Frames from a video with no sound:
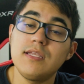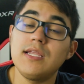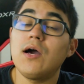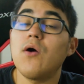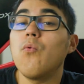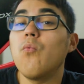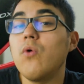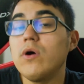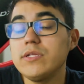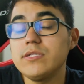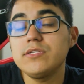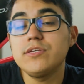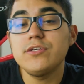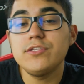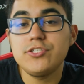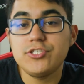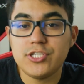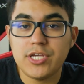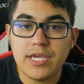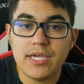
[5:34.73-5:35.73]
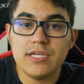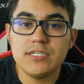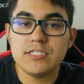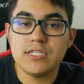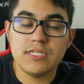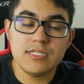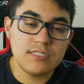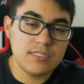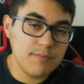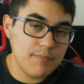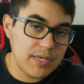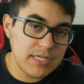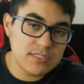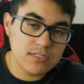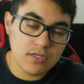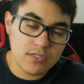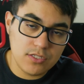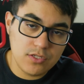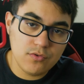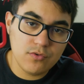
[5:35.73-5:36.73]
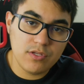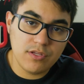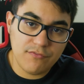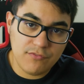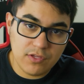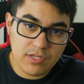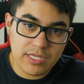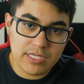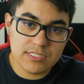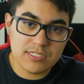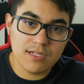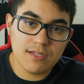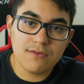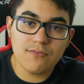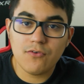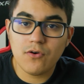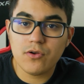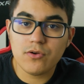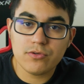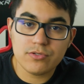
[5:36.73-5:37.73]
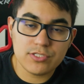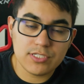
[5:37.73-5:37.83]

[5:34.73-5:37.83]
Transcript: Now, one good change, and it depends on you and if you like telephoto